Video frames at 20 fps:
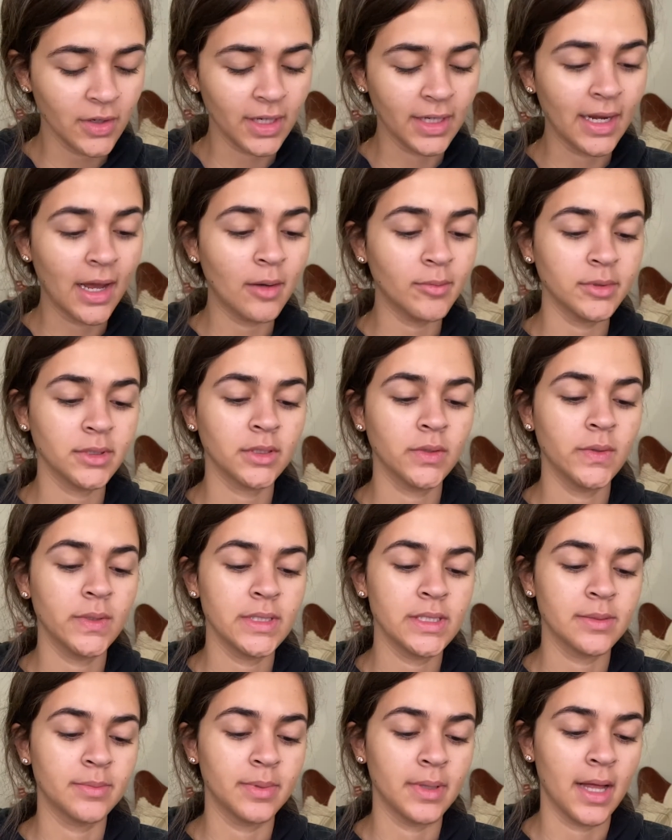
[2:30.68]
now I'm just going
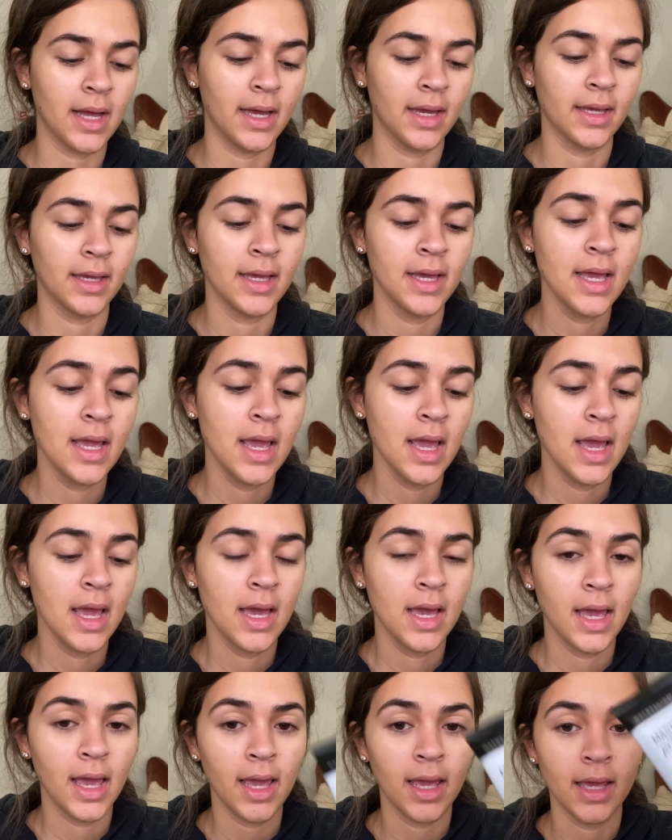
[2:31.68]
to apply
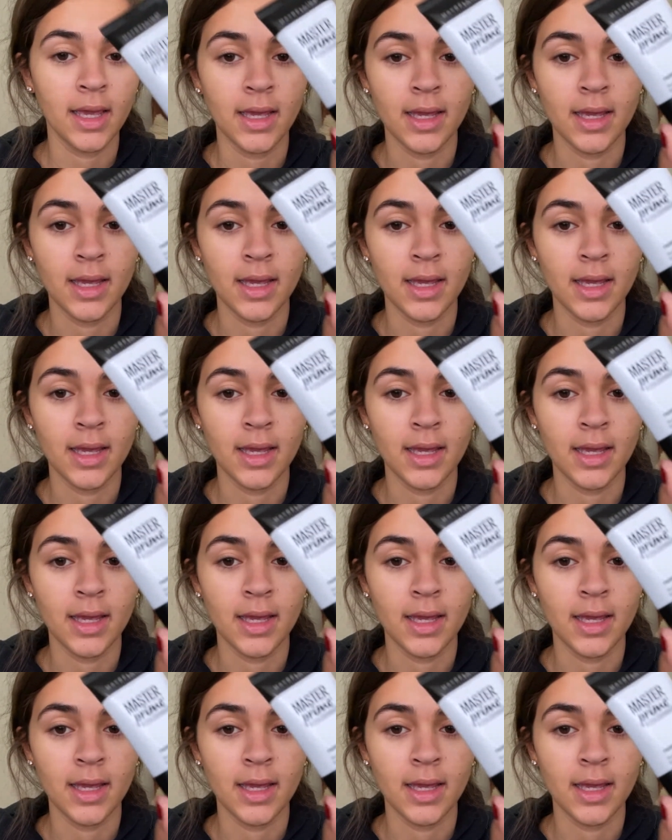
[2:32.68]
a